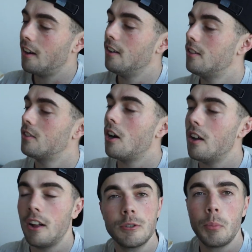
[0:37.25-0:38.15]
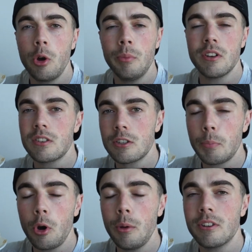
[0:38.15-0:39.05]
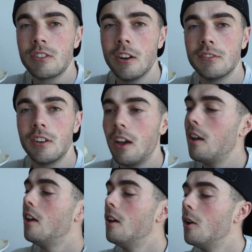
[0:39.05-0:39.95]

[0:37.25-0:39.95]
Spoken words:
I thought I'd spoil myself today